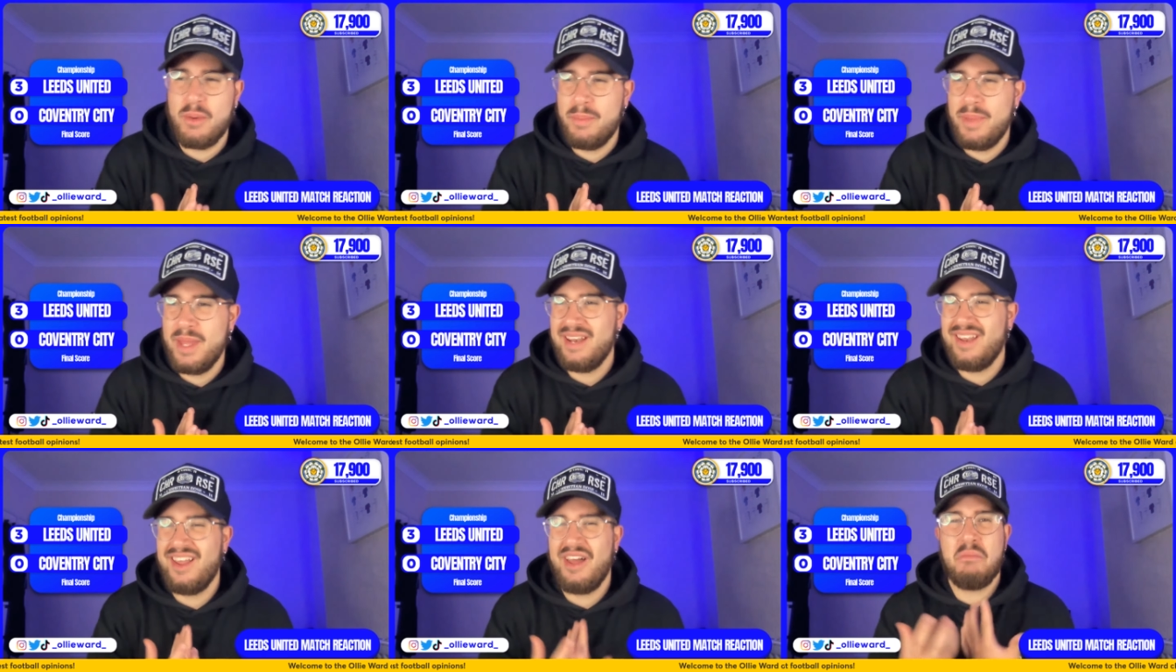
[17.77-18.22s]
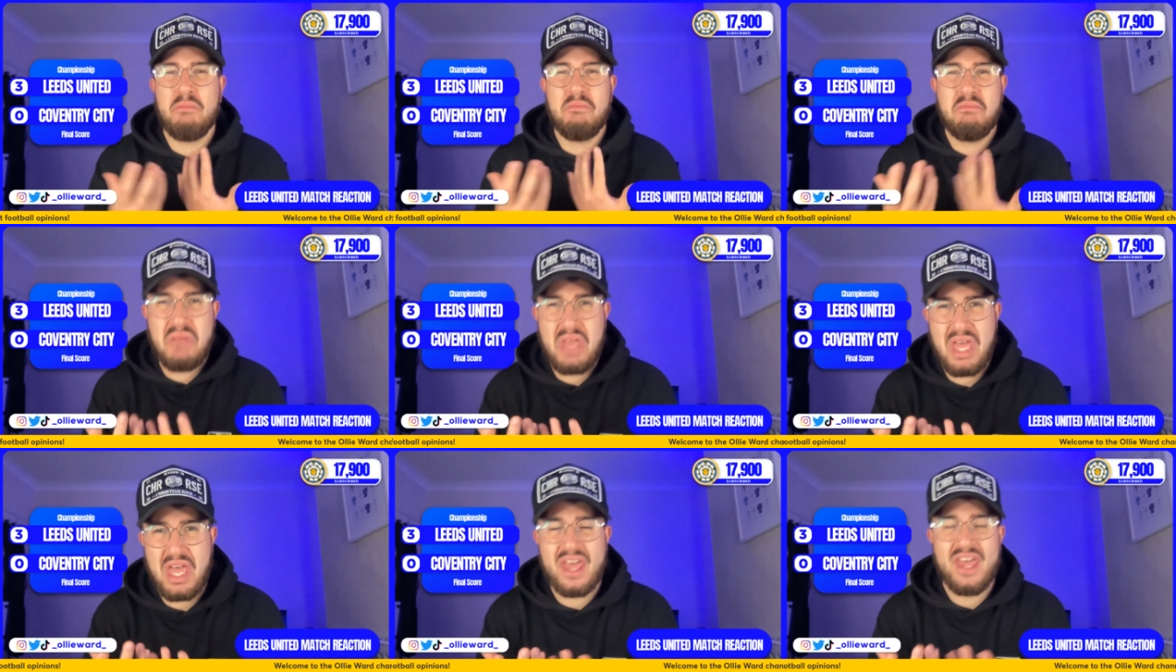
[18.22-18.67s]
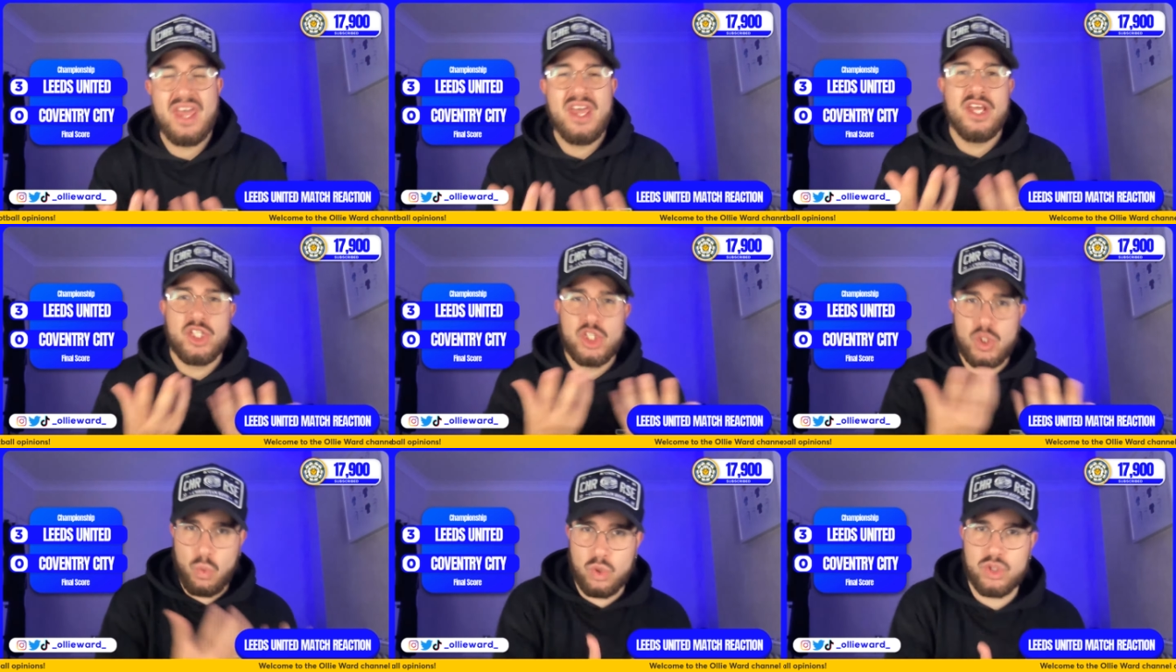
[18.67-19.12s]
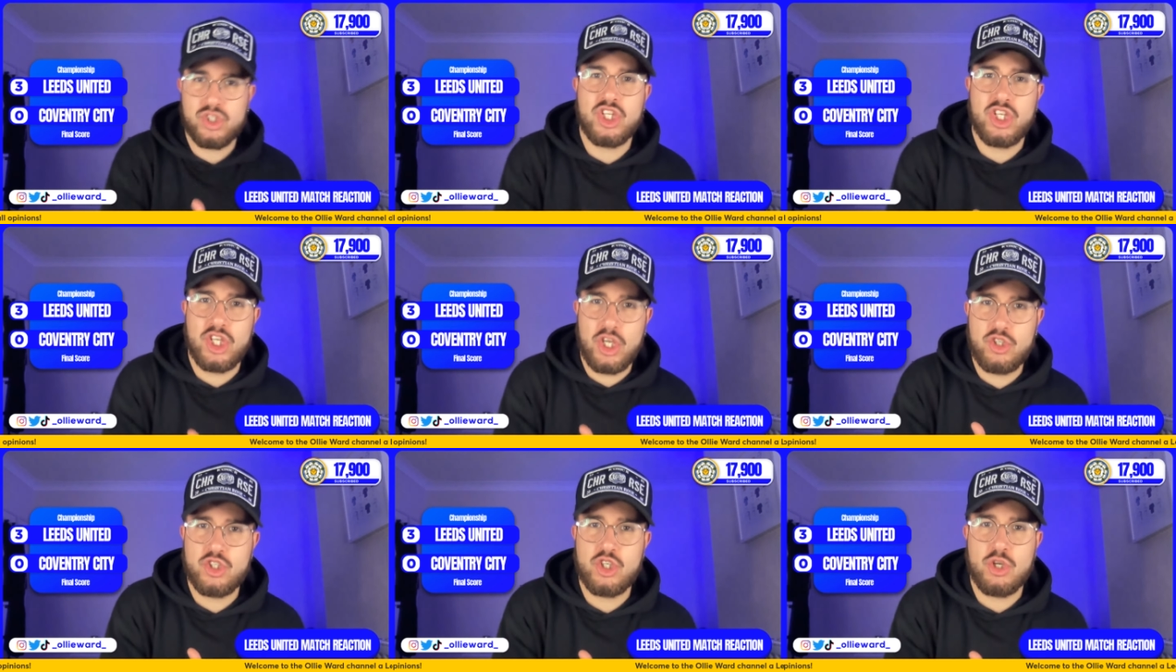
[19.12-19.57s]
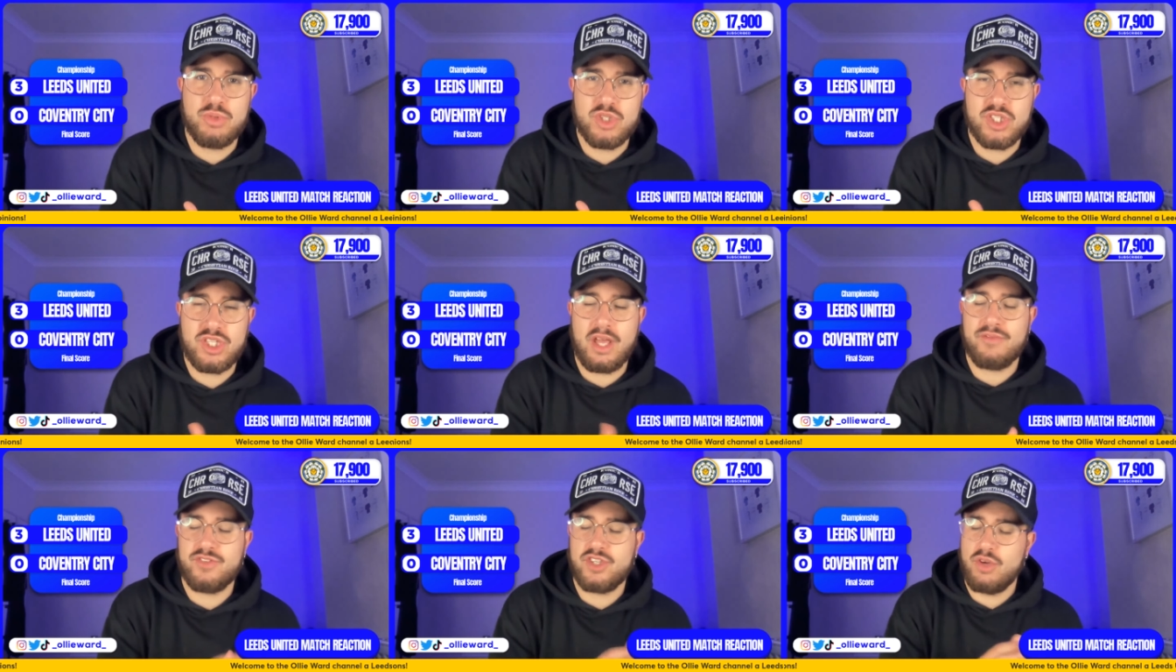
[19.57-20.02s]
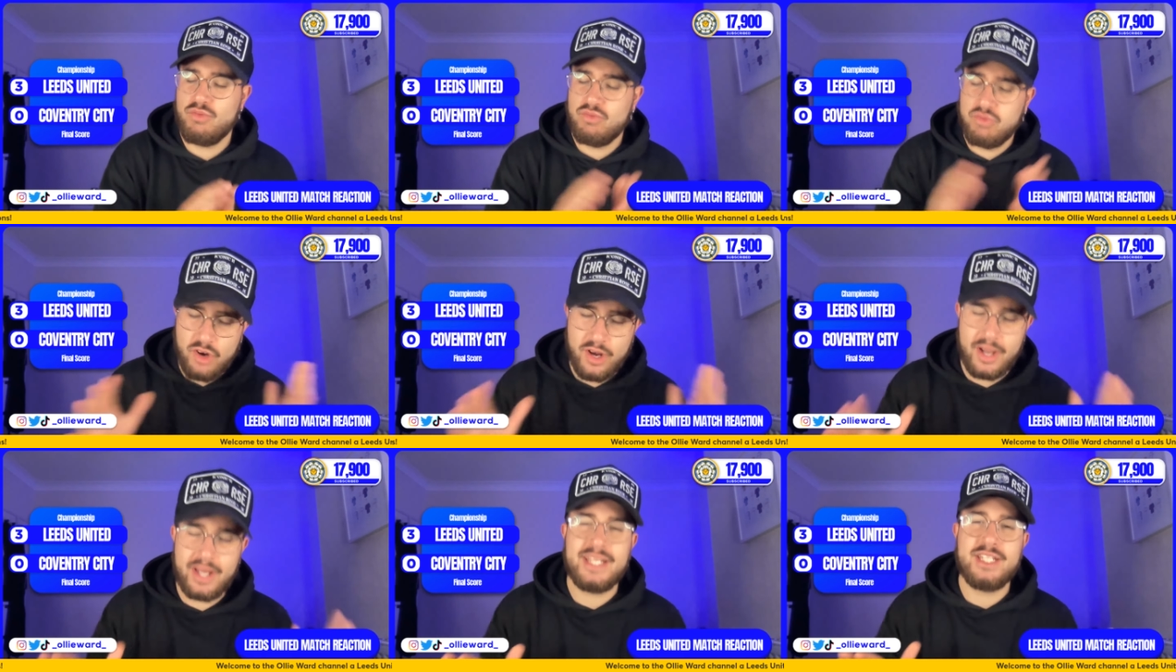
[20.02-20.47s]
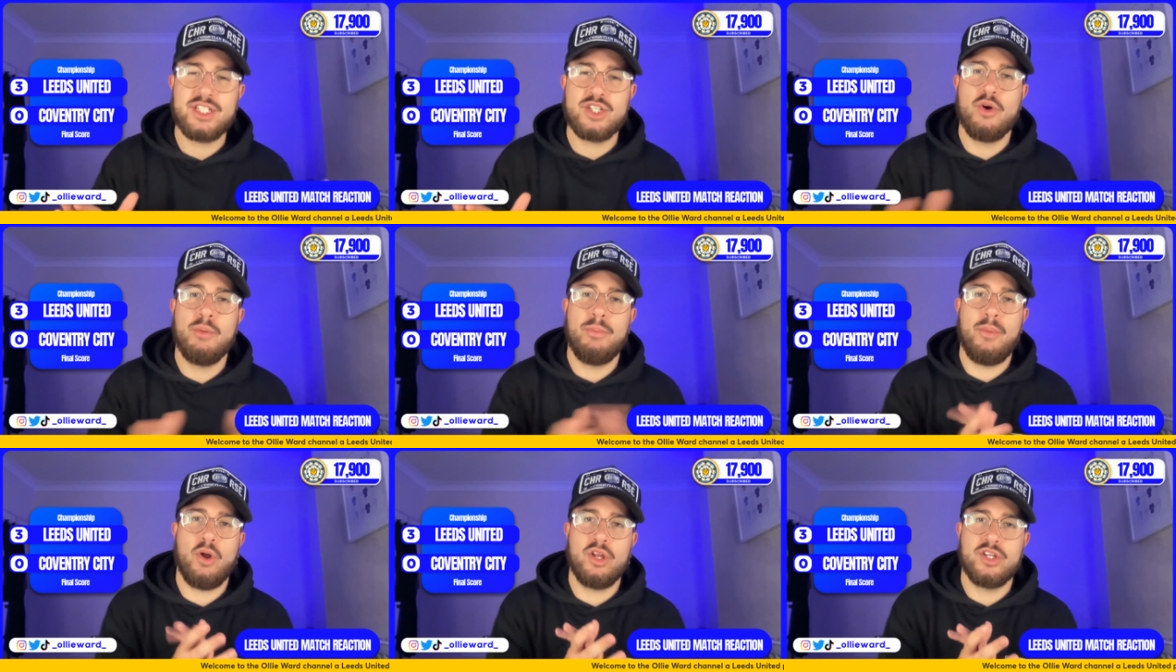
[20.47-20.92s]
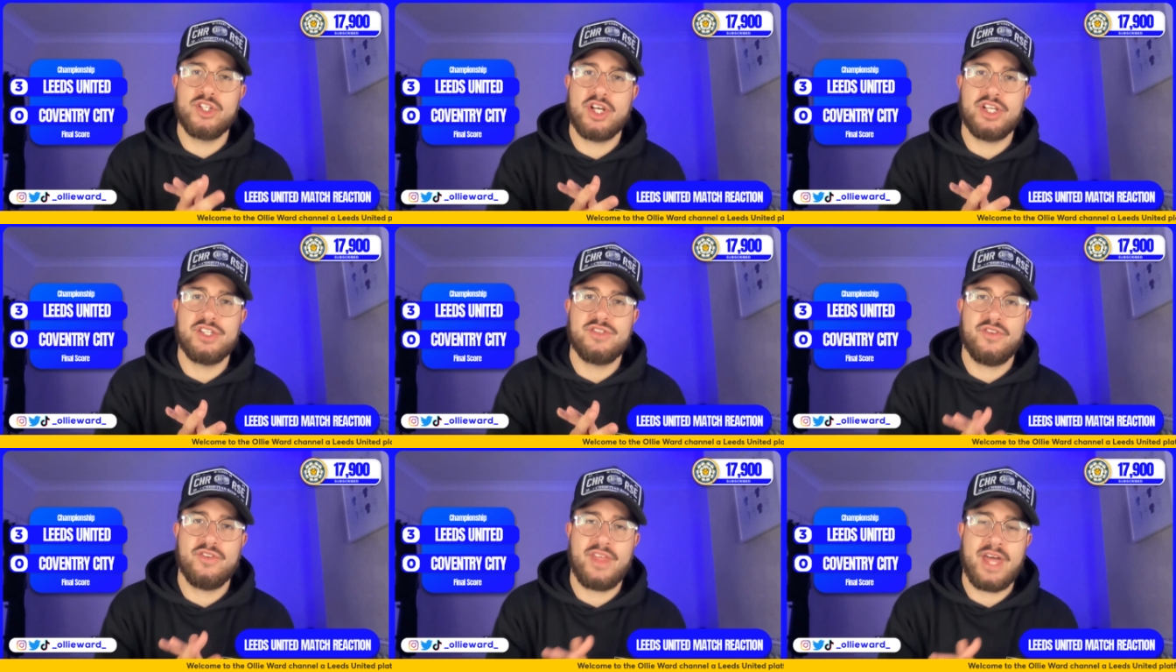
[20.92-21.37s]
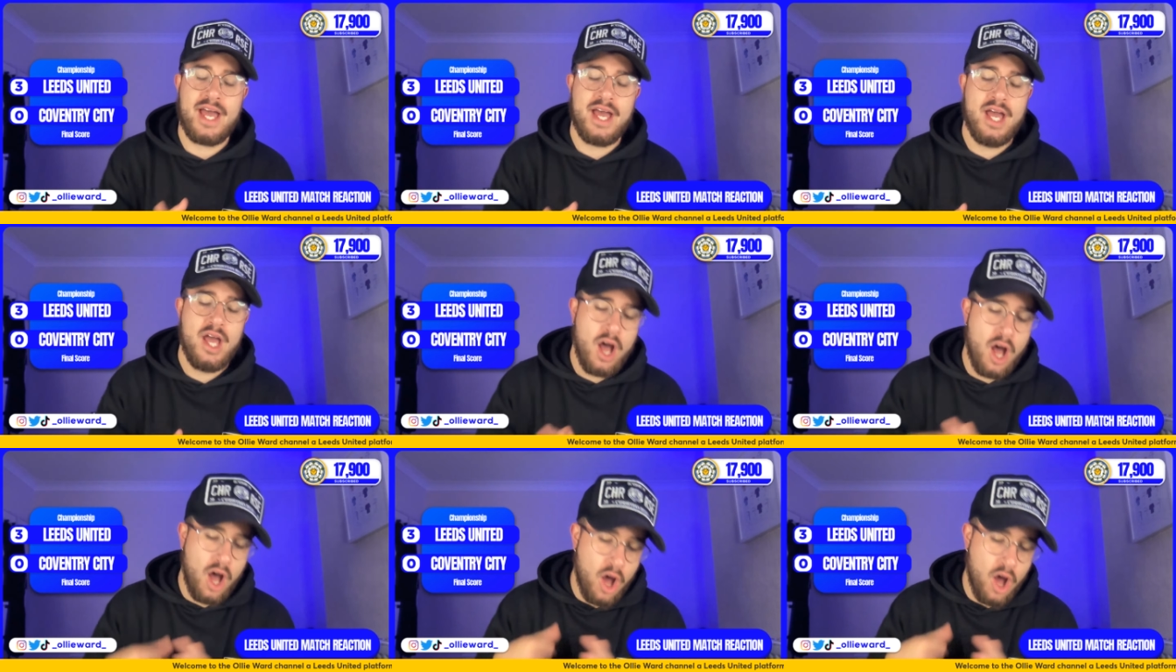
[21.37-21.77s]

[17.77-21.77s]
a bit like meh towards the YouTube stuff. So, really do apologize for that.